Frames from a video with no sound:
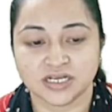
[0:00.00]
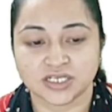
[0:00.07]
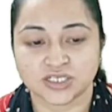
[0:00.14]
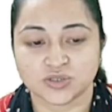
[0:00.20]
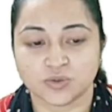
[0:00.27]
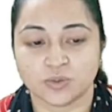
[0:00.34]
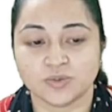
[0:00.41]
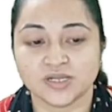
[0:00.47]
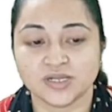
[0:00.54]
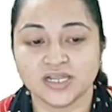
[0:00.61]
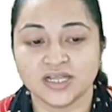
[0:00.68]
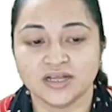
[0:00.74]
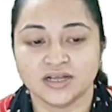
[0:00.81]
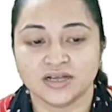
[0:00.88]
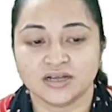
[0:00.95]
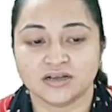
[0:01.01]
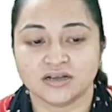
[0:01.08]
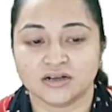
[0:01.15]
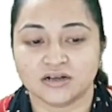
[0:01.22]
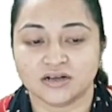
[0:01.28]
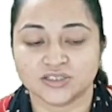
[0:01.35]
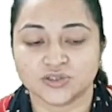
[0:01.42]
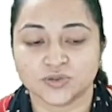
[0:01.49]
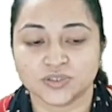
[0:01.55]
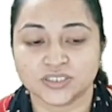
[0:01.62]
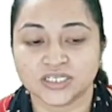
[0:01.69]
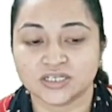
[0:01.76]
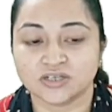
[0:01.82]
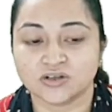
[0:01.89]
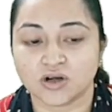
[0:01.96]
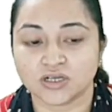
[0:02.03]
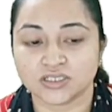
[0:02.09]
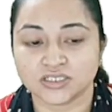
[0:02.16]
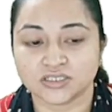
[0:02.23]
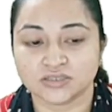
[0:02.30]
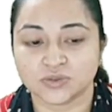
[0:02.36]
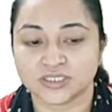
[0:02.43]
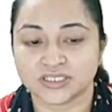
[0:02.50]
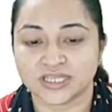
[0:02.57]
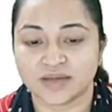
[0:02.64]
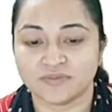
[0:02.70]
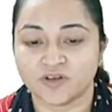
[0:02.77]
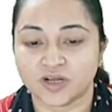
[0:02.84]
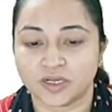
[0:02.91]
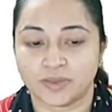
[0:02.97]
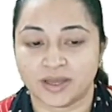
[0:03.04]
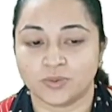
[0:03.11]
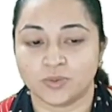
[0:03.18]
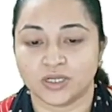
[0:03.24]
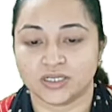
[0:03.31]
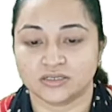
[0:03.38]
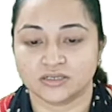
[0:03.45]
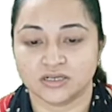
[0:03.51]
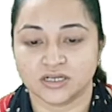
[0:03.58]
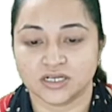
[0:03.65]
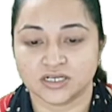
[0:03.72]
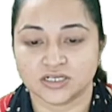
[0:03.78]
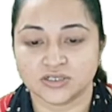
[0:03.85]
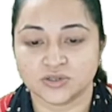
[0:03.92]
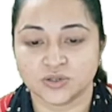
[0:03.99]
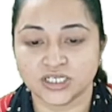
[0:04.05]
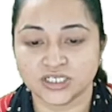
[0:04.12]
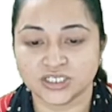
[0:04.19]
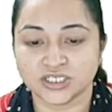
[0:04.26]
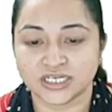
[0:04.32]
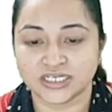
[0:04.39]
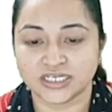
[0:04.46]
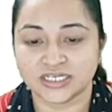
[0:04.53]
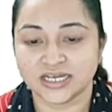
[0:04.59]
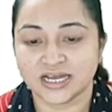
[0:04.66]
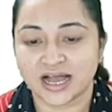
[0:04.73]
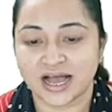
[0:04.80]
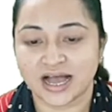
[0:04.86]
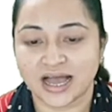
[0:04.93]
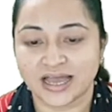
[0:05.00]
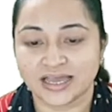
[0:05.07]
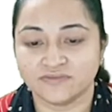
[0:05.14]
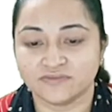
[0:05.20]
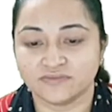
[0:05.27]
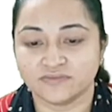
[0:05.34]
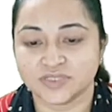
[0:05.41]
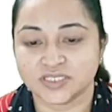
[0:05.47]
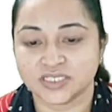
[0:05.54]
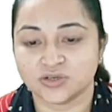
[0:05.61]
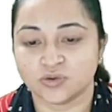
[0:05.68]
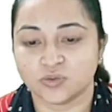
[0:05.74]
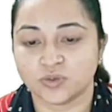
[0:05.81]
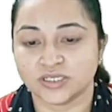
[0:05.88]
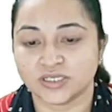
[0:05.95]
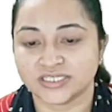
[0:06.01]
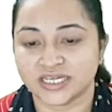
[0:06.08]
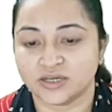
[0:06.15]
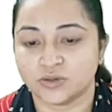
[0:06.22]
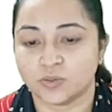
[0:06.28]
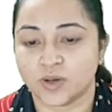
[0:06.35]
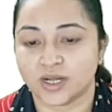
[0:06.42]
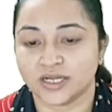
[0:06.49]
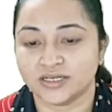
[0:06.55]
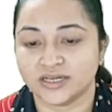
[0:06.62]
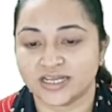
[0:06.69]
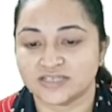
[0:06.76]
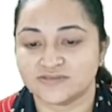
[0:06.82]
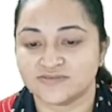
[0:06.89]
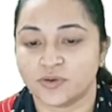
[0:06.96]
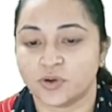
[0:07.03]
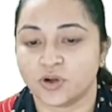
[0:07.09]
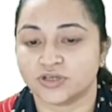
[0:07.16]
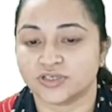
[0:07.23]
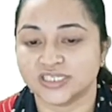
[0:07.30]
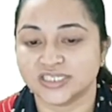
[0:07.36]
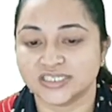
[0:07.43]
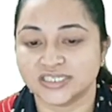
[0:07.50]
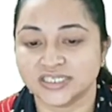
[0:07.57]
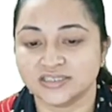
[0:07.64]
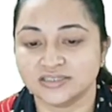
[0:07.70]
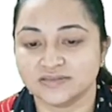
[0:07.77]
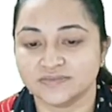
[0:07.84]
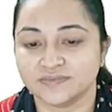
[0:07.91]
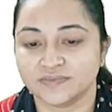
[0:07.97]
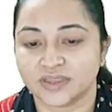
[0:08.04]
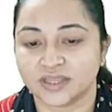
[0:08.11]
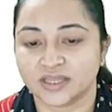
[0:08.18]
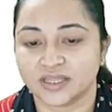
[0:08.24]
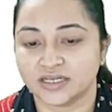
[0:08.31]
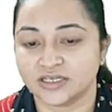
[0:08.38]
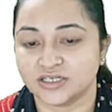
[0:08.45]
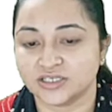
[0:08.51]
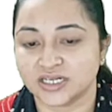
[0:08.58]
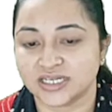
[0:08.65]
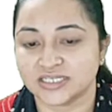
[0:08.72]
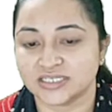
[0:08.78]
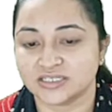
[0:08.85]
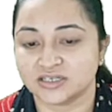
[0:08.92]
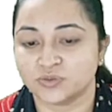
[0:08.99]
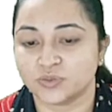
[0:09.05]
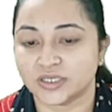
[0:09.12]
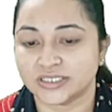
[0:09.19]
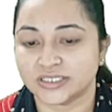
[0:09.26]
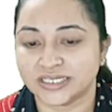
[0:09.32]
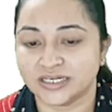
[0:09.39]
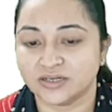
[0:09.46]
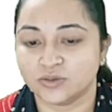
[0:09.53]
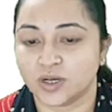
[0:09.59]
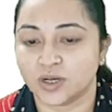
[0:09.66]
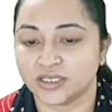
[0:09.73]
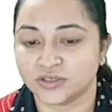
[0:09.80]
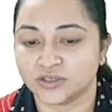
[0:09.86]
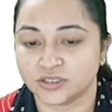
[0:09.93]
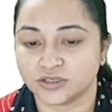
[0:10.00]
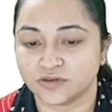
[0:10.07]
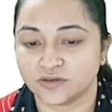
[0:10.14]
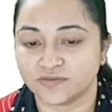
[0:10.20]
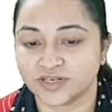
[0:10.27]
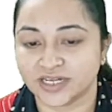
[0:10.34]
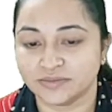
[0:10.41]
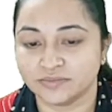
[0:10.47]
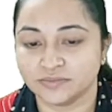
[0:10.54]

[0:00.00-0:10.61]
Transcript: So we will associate cost with them one by one. So initially I0 will take 1, as we have already seen. Initialization will take 1 unit of time.